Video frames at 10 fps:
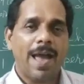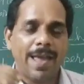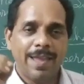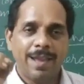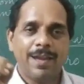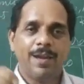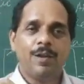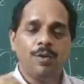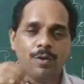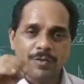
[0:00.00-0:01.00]
I
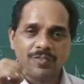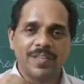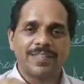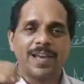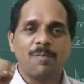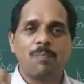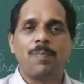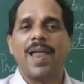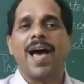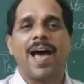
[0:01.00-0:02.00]
do sit and
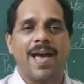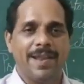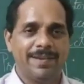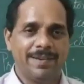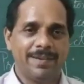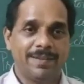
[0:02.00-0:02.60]
plan